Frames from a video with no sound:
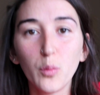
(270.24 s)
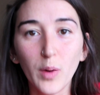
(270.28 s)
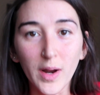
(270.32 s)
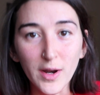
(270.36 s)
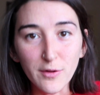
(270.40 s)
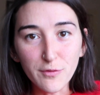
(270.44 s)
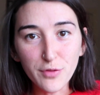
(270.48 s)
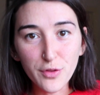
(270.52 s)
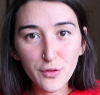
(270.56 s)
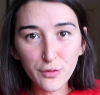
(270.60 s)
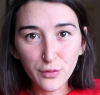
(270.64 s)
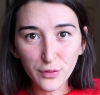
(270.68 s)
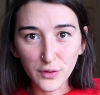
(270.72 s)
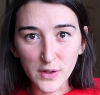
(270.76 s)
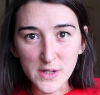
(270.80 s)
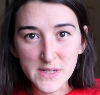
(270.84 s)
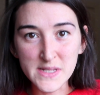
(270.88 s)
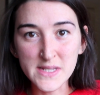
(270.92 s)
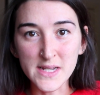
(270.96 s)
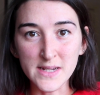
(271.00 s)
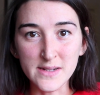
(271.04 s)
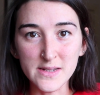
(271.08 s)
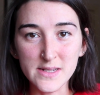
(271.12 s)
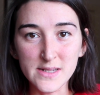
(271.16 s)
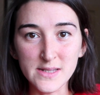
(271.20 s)
One of the first
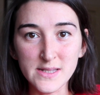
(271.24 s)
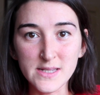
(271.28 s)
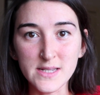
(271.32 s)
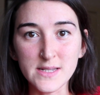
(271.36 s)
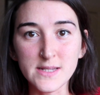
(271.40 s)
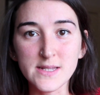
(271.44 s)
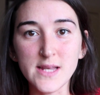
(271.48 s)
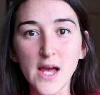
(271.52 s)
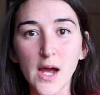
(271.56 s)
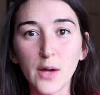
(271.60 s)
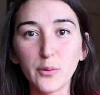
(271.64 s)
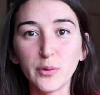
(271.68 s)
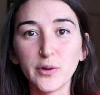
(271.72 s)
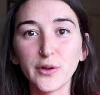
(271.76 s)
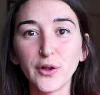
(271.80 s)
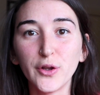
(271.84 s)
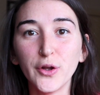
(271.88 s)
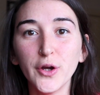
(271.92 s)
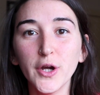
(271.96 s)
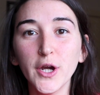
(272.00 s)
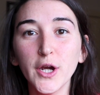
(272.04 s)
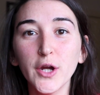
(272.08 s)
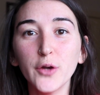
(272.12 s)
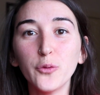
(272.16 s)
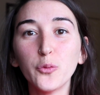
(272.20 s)
sentences I would
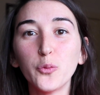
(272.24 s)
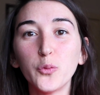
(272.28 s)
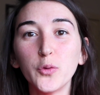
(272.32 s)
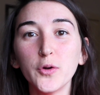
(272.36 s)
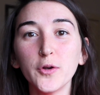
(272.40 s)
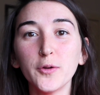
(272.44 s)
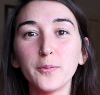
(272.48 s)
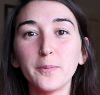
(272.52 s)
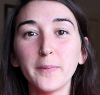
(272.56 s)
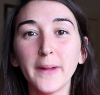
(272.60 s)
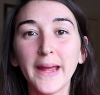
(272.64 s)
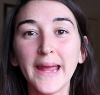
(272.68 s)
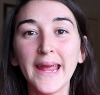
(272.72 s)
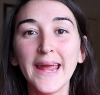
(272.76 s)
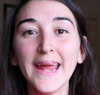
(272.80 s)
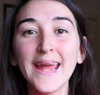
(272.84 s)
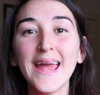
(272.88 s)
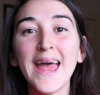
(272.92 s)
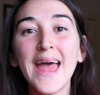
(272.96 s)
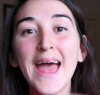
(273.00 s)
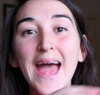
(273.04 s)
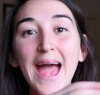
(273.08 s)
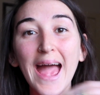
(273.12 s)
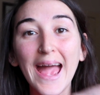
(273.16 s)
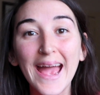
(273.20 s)
learn would be,
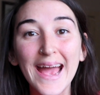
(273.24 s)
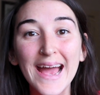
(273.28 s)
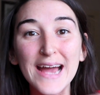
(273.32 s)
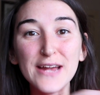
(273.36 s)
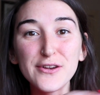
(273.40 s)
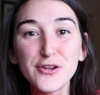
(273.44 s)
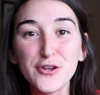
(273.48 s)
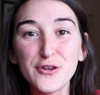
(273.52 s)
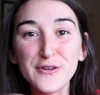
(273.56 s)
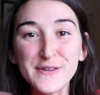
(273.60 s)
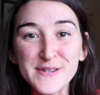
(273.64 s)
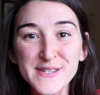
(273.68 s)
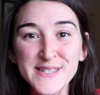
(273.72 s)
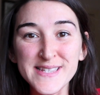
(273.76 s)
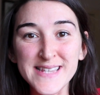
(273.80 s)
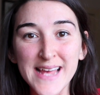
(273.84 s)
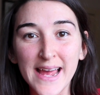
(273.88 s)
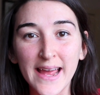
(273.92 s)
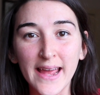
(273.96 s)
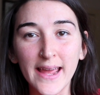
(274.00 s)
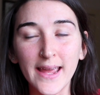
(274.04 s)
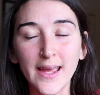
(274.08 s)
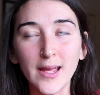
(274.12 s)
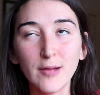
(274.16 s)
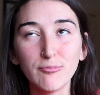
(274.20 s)
how do you
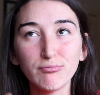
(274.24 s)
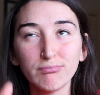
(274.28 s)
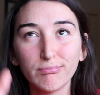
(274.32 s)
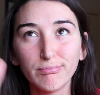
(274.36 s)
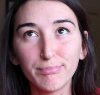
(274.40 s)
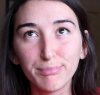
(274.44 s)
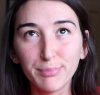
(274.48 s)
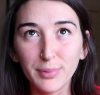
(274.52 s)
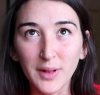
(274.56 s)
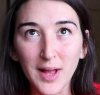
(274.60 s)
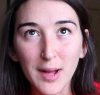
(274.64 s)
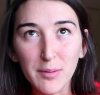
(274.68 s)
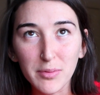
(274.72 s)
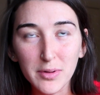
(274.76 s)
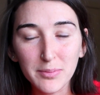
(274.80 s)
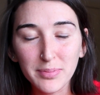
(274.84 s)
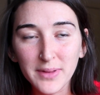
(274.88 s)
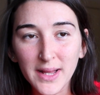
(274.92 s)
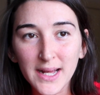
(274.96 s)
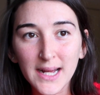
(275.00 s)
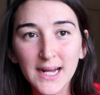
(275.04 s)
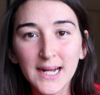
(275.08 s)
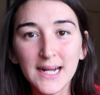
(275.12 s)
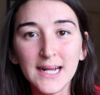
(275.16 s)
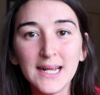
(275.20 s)
say blah blah
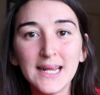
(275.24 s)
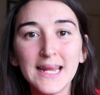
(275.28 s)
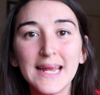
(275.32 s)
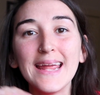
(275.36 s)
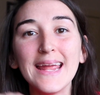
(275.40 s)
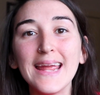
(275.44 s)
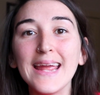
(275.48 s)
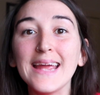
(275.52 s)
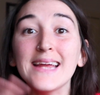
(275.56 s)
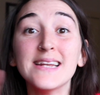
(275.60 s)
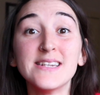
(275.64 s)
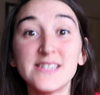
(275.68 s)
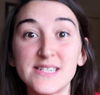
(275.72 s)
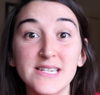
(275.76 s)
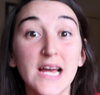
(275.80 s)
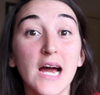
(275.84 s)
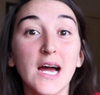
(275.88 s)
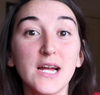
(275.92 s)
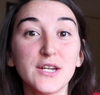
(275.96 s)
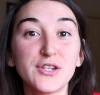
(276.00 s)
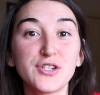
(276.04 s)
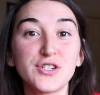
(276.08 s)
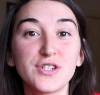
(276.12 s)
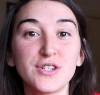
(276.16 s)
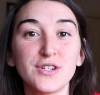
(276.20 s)
blah in
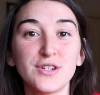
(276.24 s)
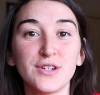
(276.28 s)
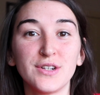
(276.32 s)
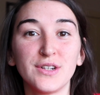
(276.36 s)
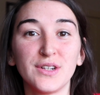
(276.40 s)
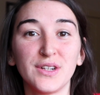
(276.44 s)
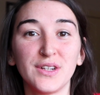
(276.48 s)
Dutch?